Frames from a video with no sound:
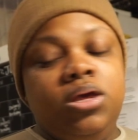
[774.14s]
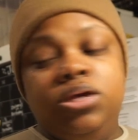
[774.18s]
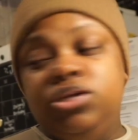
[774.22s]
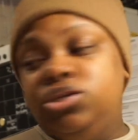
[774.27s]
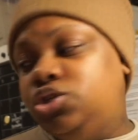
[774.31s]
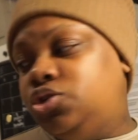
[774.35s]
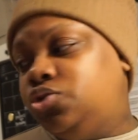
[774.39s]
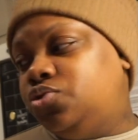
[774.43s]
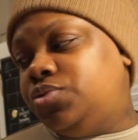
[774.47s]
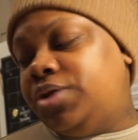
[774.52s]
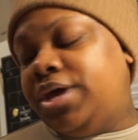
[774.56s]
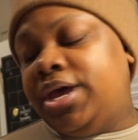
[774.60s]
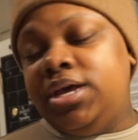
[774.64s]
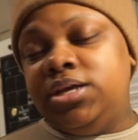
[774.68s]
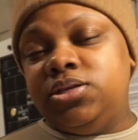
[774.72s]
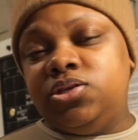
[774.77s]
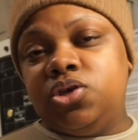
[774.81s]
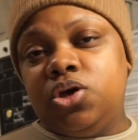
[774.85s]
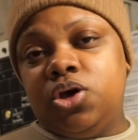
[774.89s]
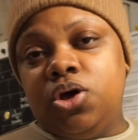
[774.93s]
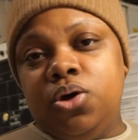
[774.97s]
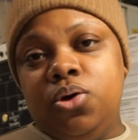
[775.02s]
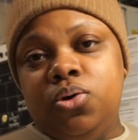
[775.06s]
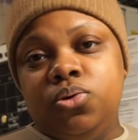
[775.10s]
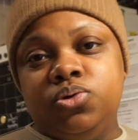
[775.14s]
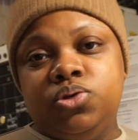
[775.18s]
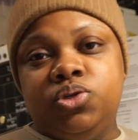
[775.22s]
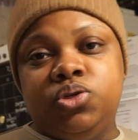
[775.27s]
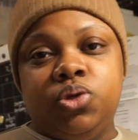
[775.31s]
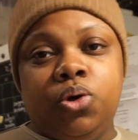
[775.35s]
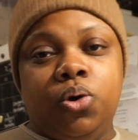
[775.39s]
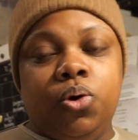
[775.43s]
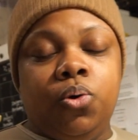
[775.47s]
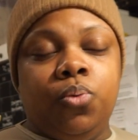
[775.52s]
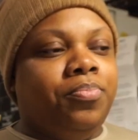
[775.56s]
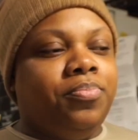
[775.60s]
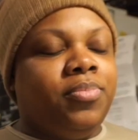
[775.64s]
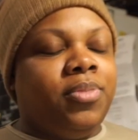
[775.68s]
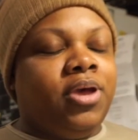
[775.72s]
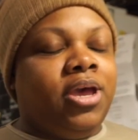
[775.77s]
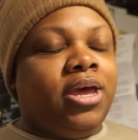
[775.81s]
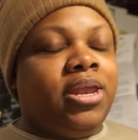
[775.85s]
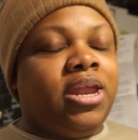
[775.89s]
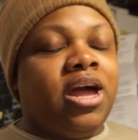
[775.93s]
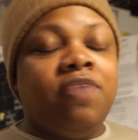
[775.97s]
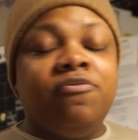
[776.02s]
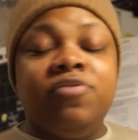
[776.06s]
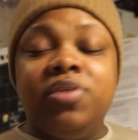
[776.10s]
2 days ago, so,
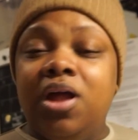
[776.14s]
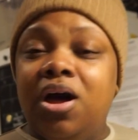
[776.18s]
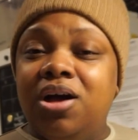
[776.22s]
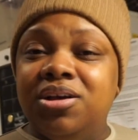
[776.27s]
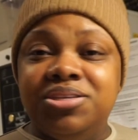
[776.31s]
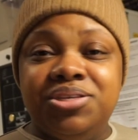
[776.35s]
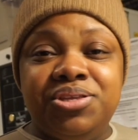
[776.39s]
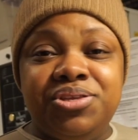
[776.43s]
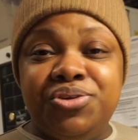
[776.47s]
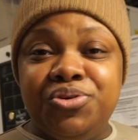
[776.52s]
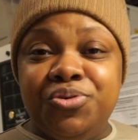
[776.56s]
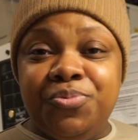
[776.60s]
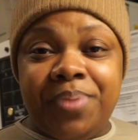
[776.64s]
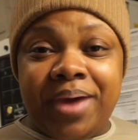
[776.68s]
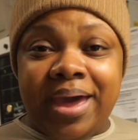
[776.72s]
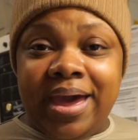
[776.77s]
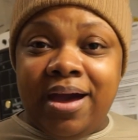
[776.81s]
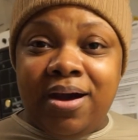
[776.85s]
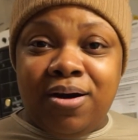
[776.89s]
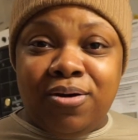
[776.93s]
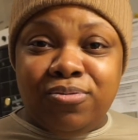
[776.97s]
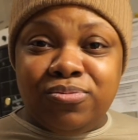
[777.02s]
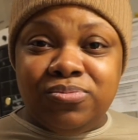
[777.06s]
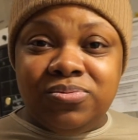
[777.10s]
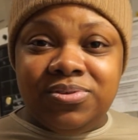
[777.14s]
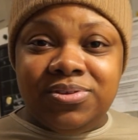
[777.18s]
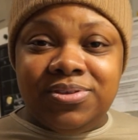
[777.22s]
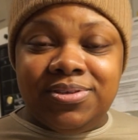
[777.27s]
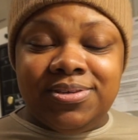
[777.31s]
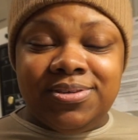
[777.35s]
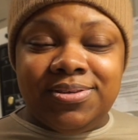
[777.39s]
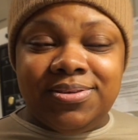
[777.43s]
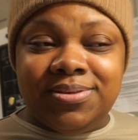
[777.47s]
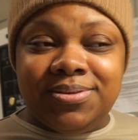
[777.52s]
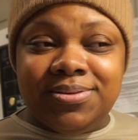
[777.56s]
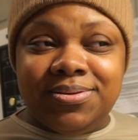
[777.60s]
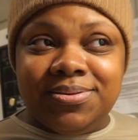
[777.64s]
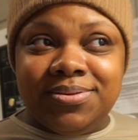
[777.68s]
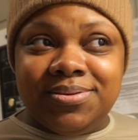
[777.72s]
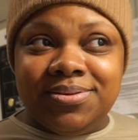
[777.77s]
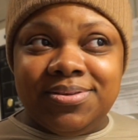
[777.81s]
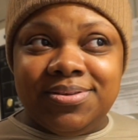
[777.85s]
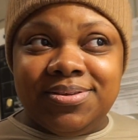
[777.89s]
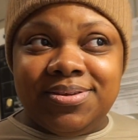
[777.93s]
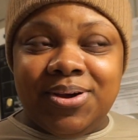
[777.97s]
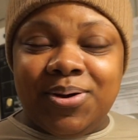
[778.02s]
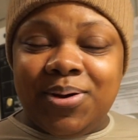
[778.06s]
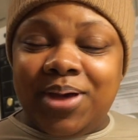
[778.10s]
and I've lost 2 pounds.
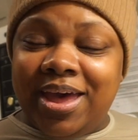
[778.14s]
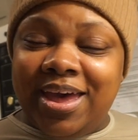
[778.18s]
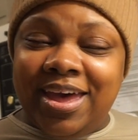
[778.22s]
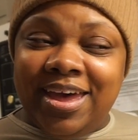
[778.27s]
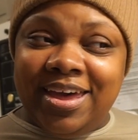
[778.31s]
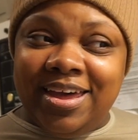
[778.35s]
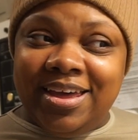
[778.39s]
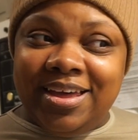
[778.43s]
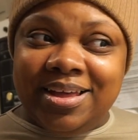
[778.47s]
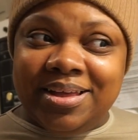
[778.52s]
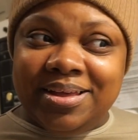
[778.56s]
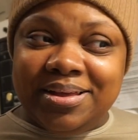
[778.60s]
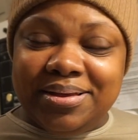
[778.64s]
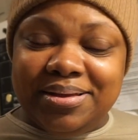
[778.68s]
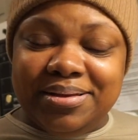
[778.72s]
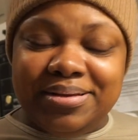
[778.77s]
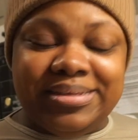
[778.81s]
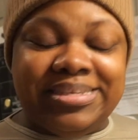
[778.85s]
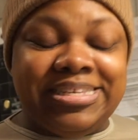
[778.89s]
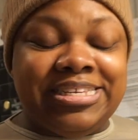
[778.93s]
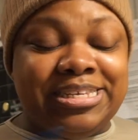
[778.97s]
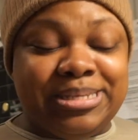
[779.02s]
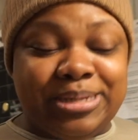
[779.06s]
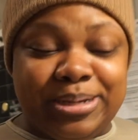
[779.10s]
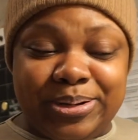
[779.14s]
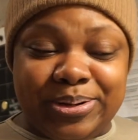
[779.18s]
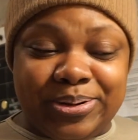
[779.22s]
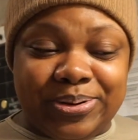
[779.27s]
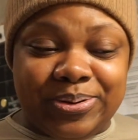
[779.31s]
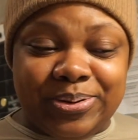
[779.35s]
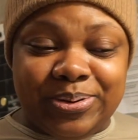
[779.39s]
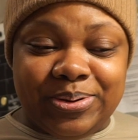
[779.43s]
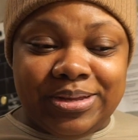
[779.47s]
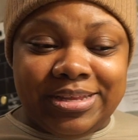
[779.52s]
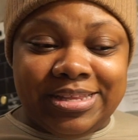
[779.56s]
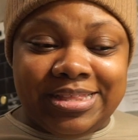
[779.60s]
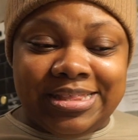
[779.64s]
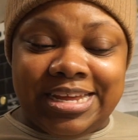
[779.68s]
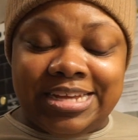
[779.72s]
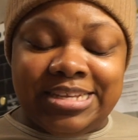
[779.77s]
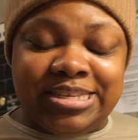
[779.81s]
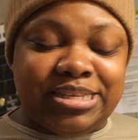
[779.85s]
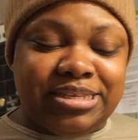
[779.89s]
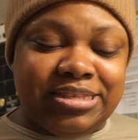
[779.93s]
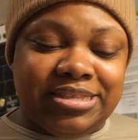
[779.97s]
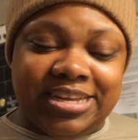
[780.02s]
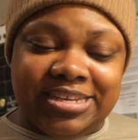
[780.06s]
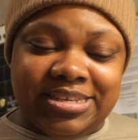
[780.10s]
Okay, so
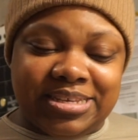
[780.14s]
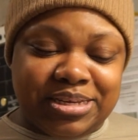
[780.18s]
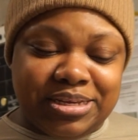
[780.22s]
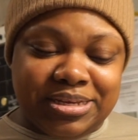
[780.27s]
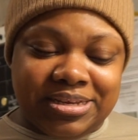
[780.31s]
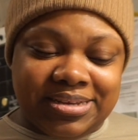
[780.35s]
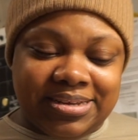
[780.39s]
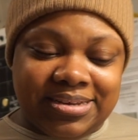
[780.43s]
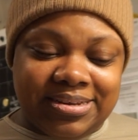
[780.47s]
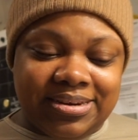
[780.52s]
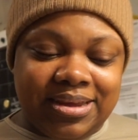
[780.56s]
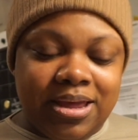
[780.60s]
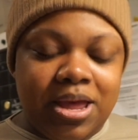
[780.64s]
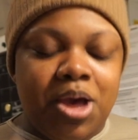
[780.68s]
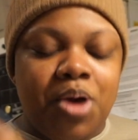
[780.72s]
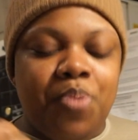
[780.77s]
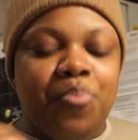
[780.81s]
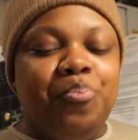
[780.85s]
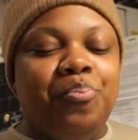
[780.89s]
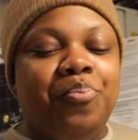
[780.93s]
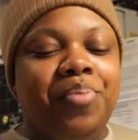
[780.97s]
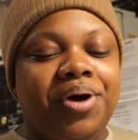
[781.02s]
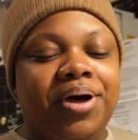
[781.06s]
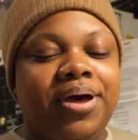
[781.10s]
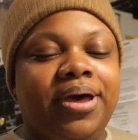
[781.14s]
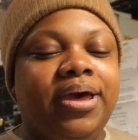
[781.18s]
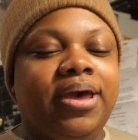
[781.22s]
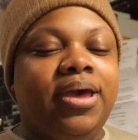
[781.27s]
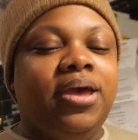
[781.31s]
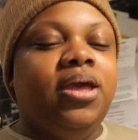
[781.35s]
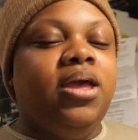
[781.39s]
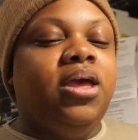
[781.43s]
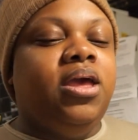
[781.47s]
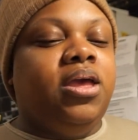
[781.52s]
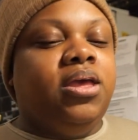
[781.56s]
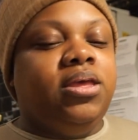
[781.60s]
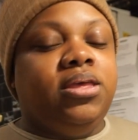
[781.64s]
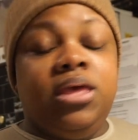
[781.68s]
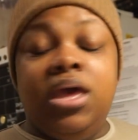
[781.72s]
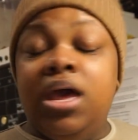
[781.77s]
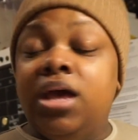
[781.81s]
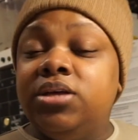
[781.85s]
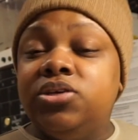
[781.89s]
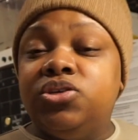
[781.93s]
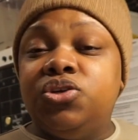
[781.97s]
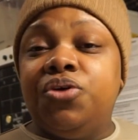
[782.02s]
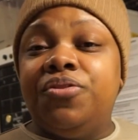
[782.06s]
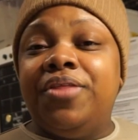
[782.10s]
that's good. But
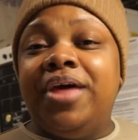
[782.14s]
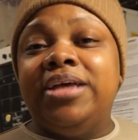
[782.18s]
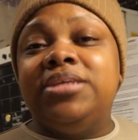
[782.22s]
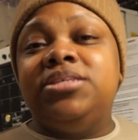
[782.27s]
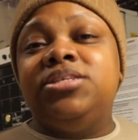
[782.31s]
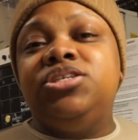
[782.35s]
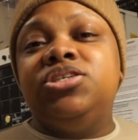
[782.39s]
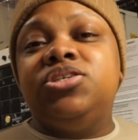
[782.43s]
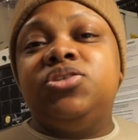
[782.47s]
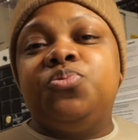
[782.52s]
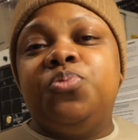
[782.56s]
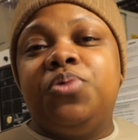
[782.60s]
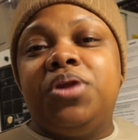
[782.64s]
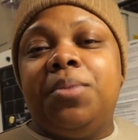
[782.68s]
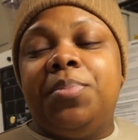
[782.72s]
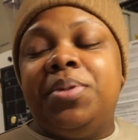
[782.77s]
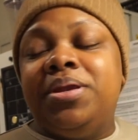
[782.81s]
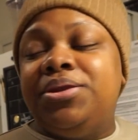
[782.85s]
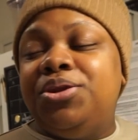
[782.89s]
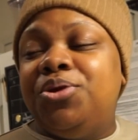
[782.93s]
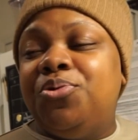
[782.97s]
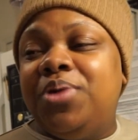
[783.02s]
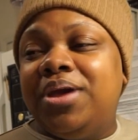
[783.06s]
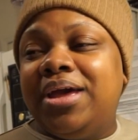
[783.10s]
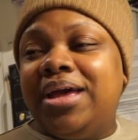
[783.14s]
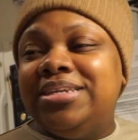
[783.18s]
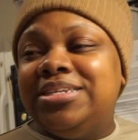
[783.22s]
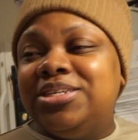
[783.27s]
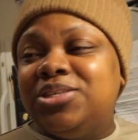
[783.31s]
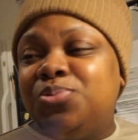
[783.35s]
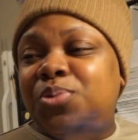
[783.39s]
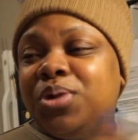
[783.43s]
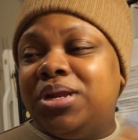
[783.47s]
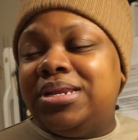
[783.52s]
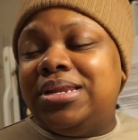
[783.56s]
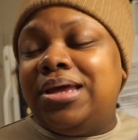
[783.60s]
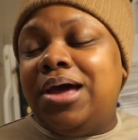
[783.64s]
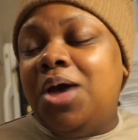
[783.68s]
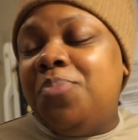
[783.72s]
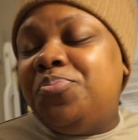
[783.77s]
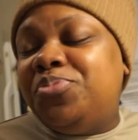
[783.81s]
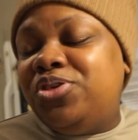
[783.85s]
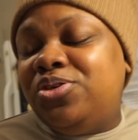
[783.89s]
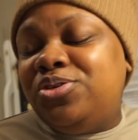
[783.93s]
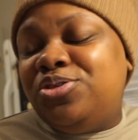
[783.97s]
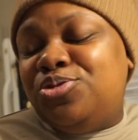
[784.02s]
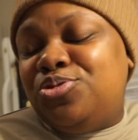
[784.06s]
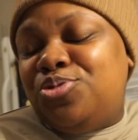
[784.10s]
yeah, so that's just what I've been doing. I just wanted to
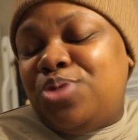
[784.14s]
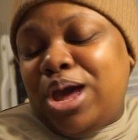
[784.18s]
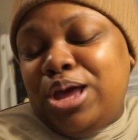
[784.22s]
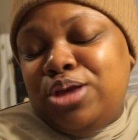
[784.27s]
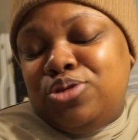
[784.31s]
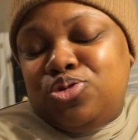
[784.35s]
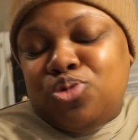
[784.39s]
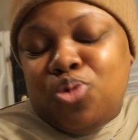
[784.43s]
update you guys